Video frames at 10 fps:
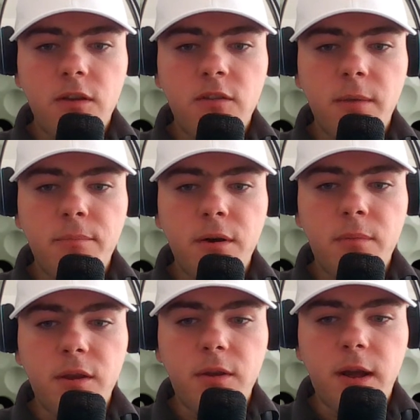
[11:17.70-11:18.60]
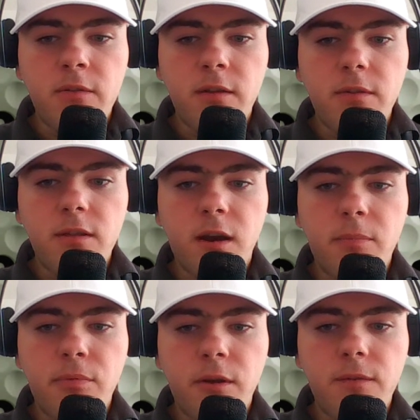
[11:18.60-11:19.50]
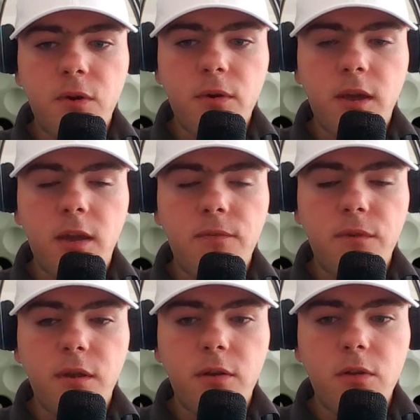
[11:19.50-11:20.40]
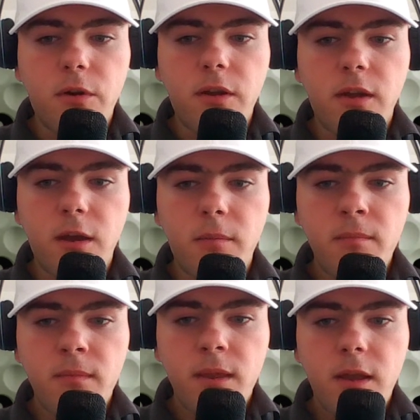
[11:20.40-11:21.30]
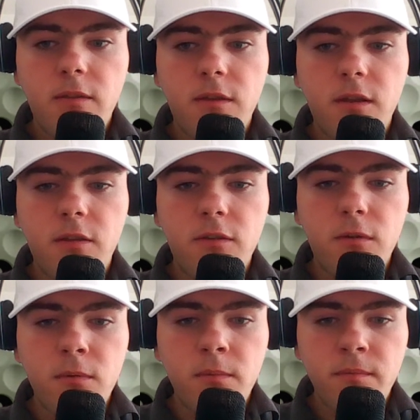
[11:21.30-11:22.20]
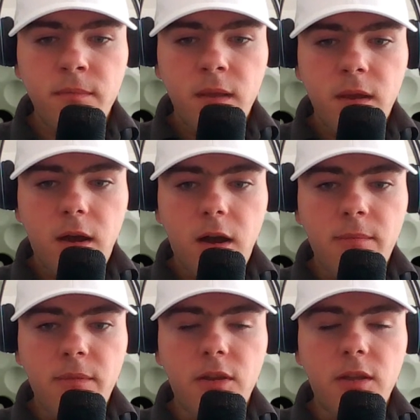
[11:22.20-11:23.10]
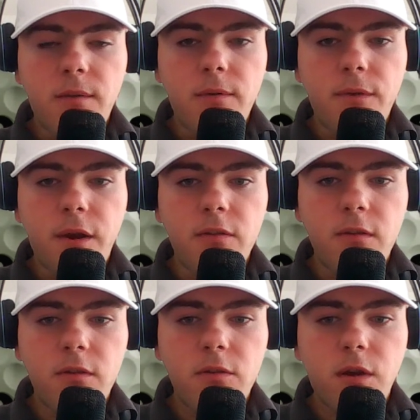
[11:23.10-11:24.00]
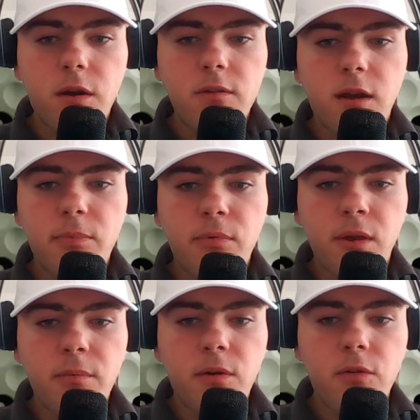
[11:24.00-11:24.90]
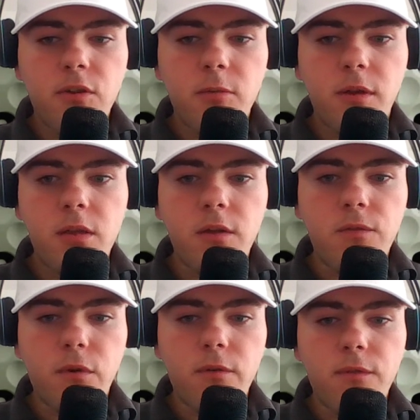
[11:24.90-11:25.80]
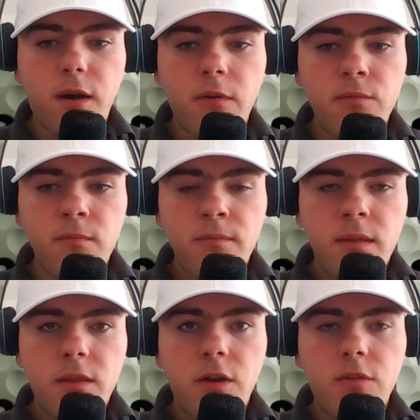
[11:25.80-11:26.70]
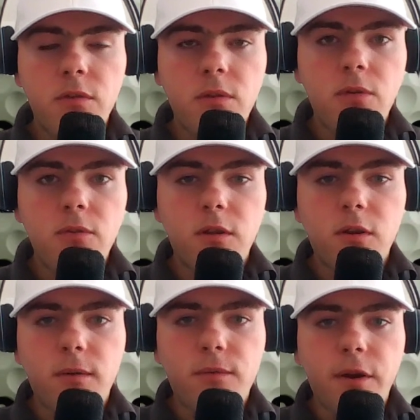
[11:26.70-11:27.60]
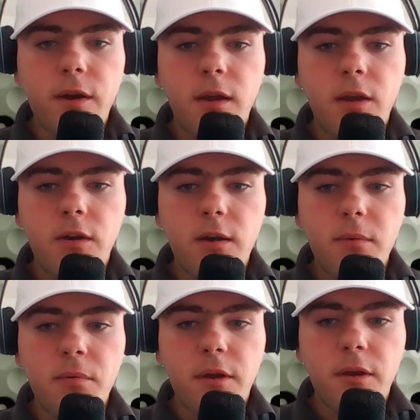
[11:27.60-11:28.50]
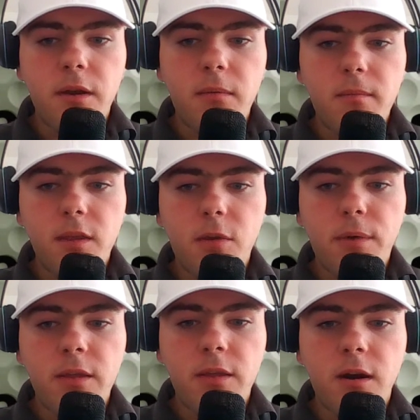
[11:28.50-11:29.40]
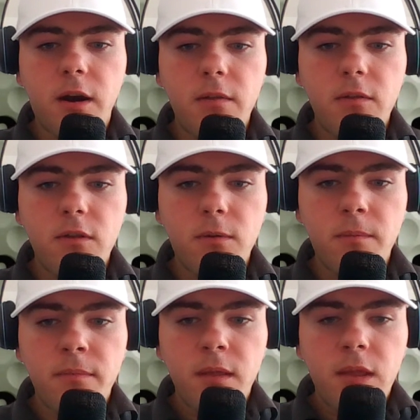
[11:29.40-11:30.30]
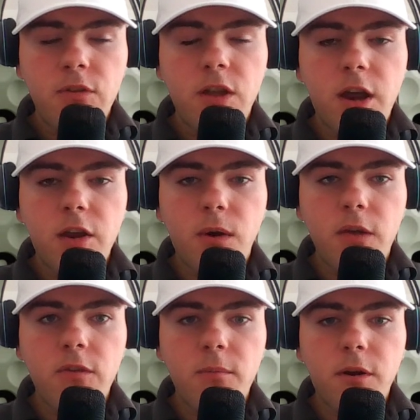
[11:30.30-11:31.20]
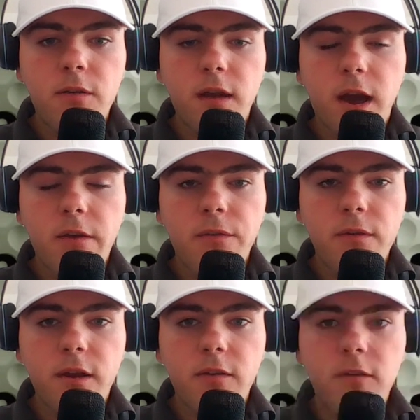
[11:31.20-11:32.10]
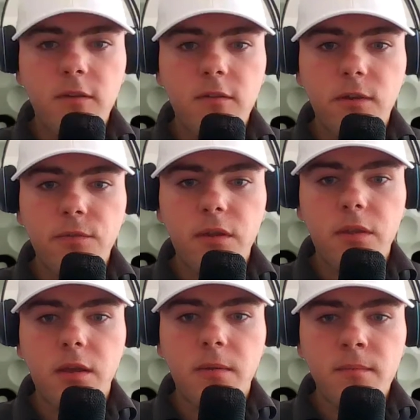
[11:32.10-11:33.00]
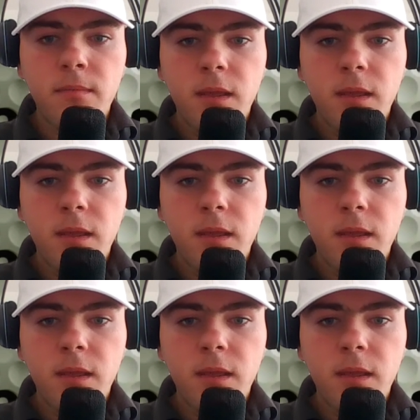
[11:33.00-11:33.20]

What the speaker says: step up, outside of the top three of O'Keefe, Lauren Kim and Cindy Sue. They have a very strong top three, but who's going to be their 4 and 5? They also lose, a very incredible player in, Bentley Cotton. So there's a lot of question marks I have for Texas. Definitely think